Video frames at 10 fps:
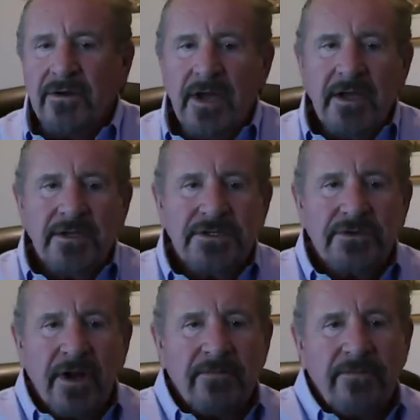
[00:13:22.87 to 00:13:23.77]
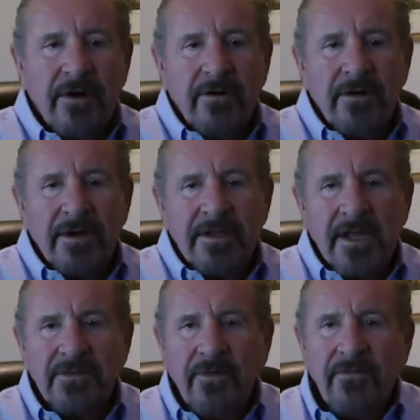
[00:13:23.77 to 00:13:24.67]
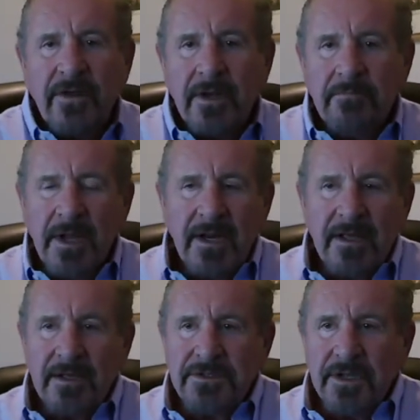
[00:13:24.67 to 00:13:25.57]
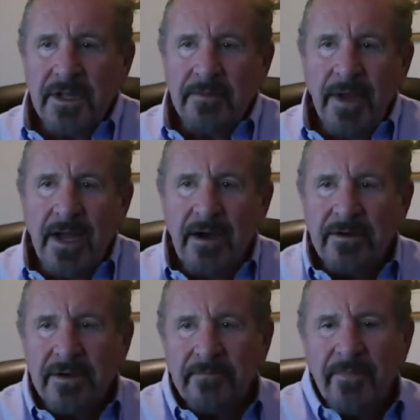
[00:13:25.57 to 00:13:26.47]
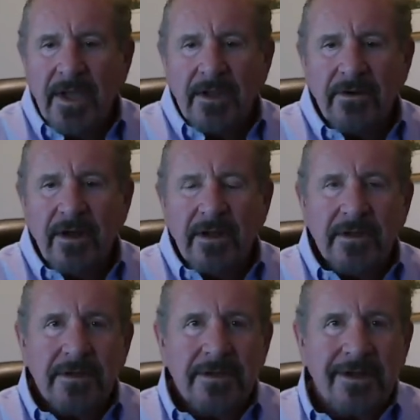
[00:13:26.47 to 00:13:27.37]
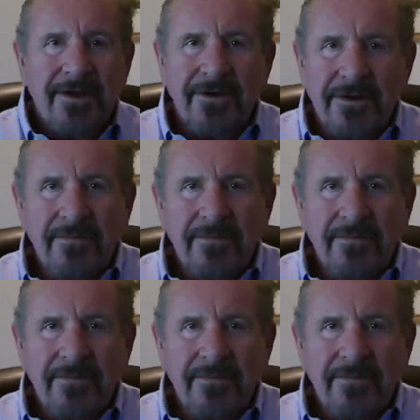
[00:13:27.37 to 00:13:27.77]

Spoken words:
straightforward, it takes 15 minutes, you come out, and you're all good to go.